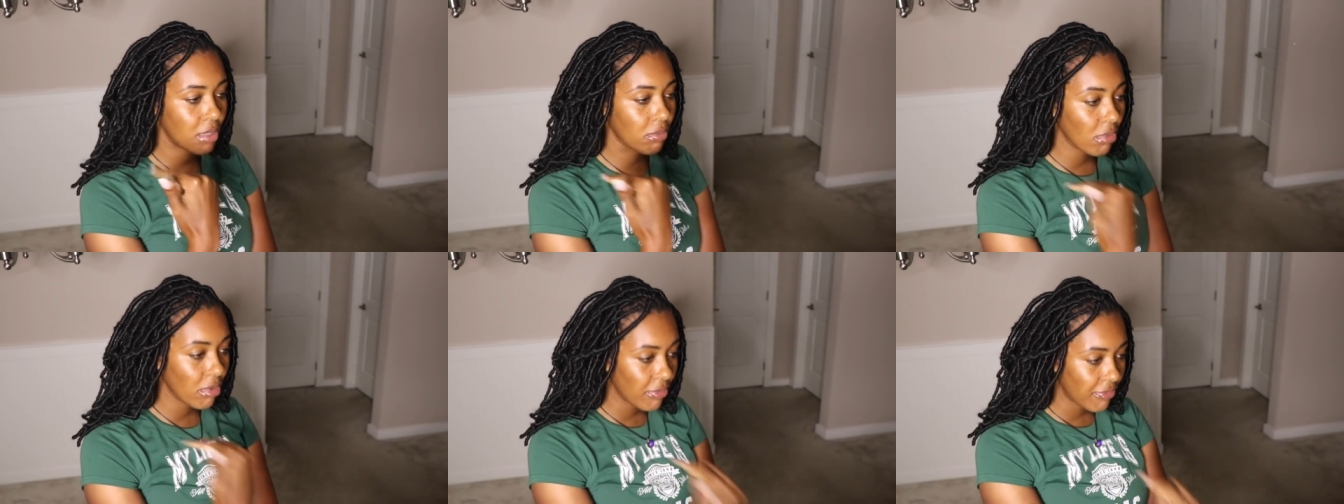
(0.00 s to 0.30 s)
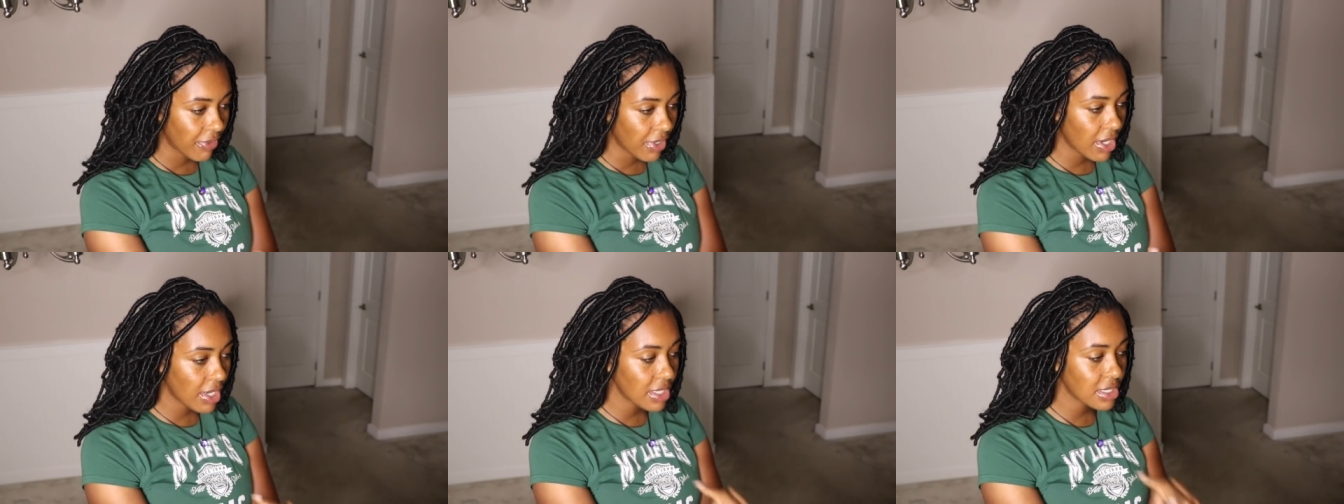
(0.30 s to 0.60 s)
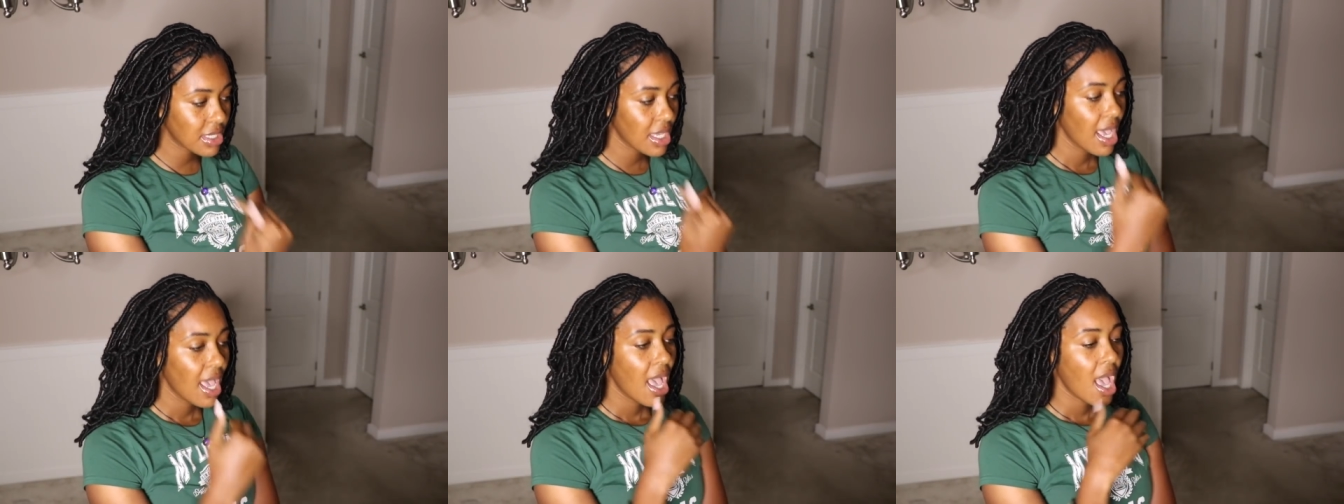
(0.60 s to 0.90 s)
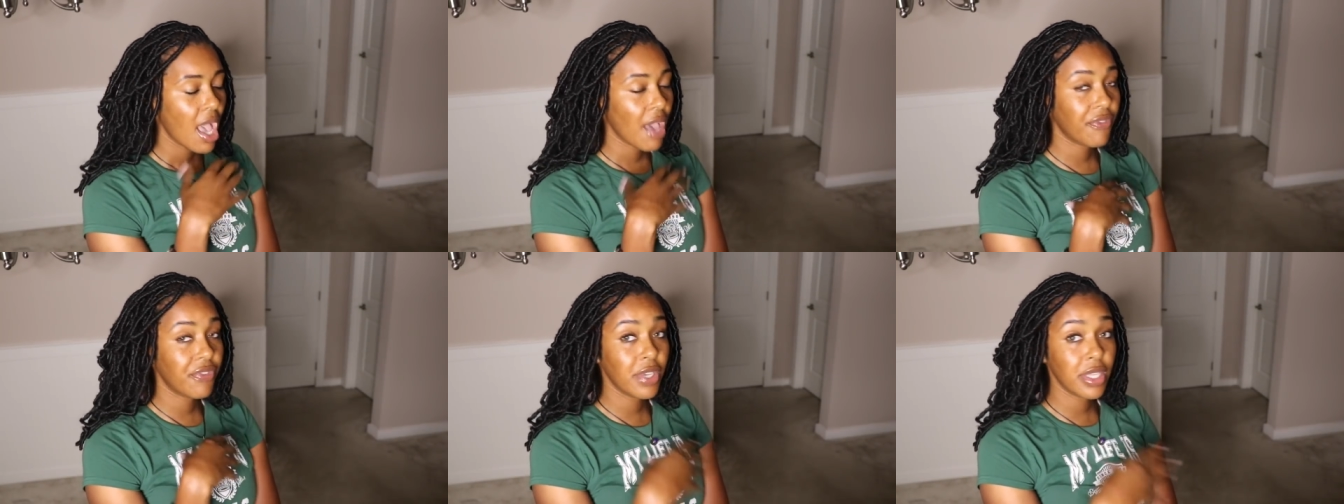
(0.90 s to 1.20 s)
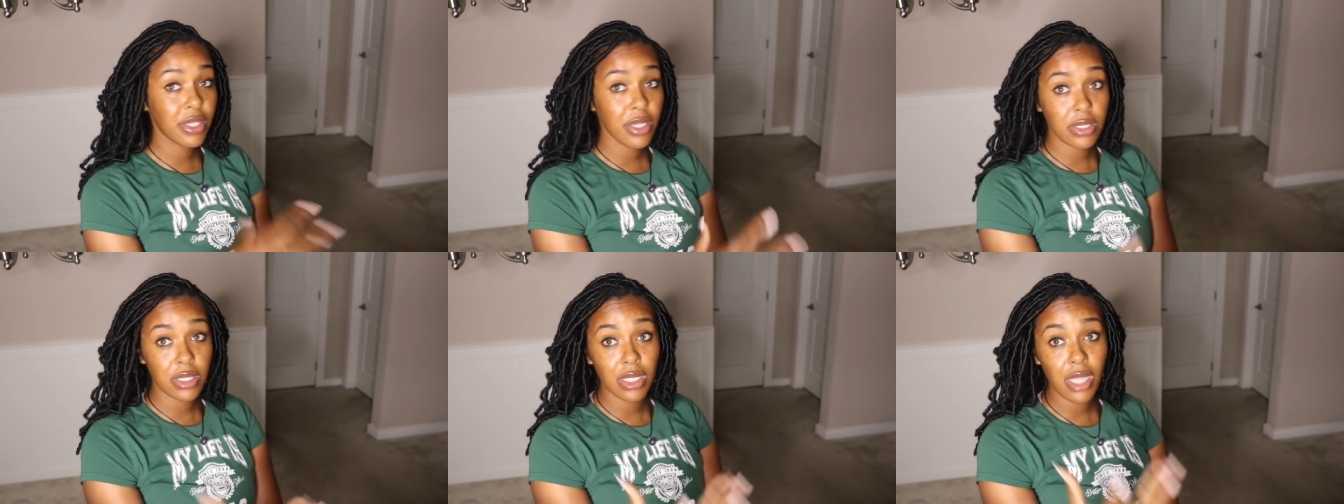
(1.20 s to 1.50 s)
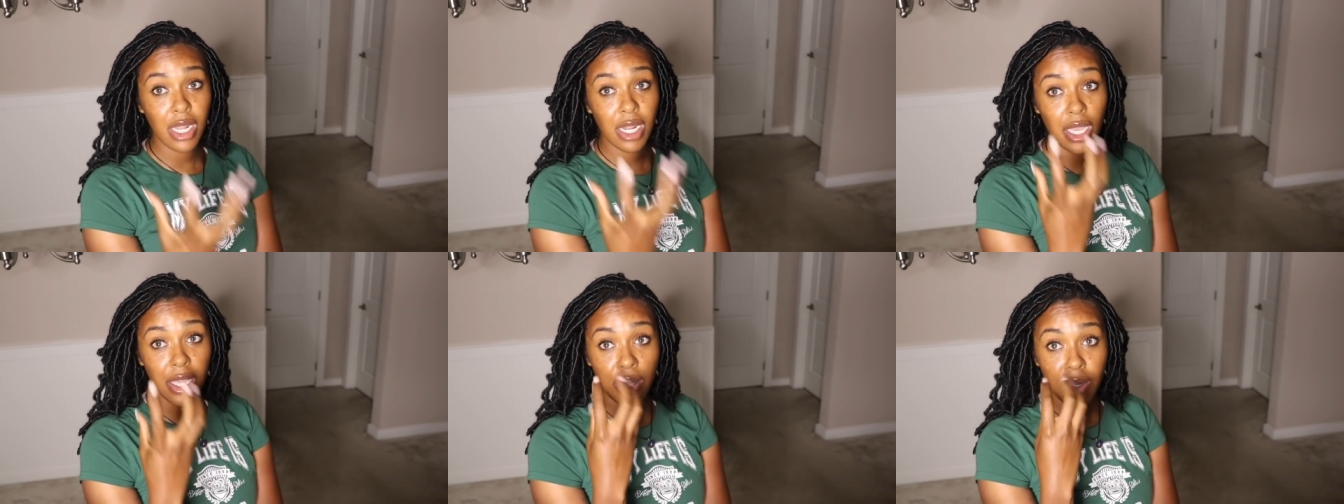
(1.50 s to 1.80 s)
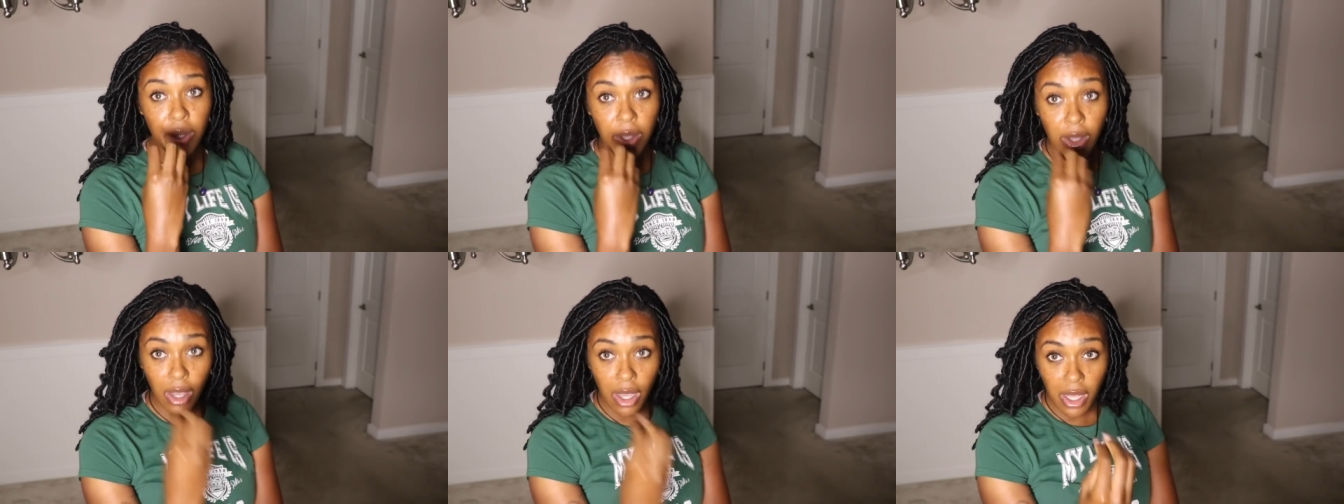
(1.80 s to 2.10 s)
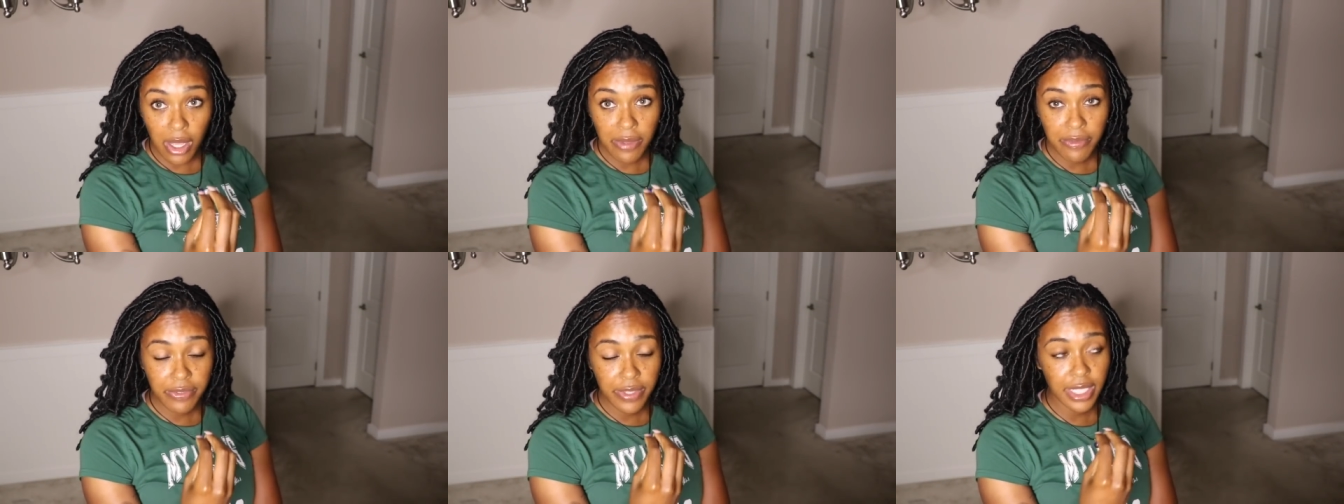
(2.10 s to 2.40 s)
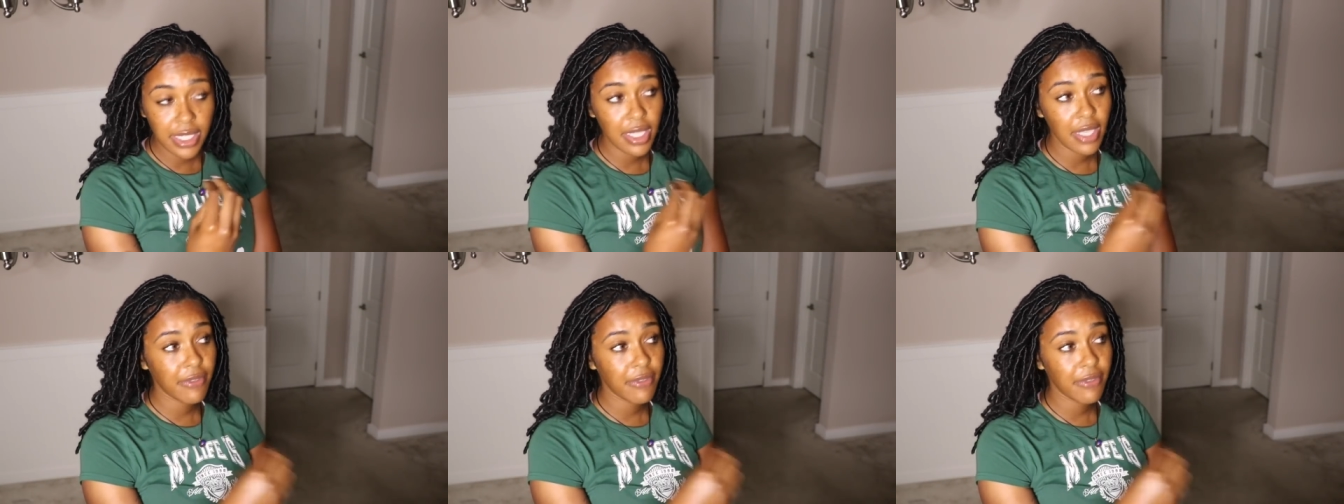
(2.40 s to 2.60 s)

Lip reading: in reverse, I feel like there's a lot of inner conflict.